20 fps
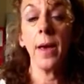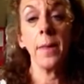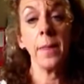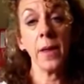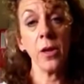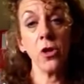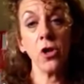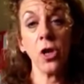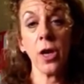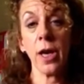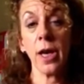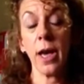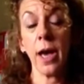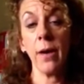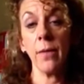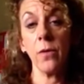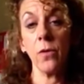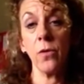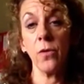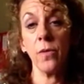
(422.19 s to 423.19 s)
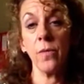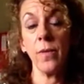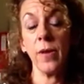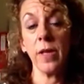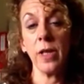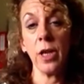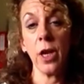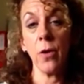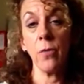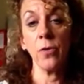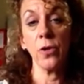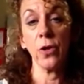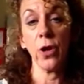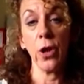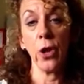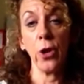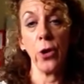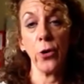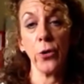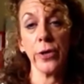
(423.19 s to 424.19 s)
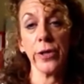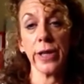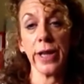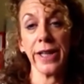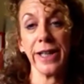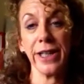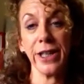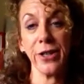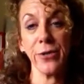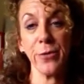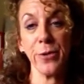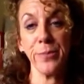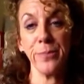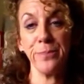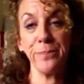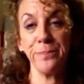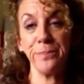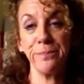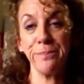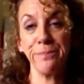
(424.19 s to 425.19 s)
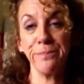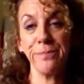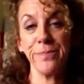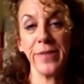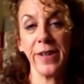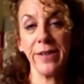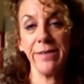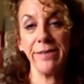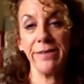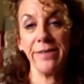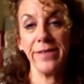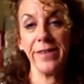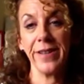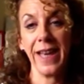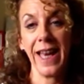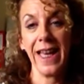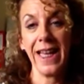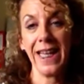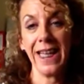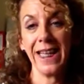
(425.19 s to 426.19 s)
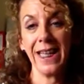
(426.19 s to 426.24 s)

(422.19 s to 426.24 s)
then check out the other videos that are alongside this one. Okay.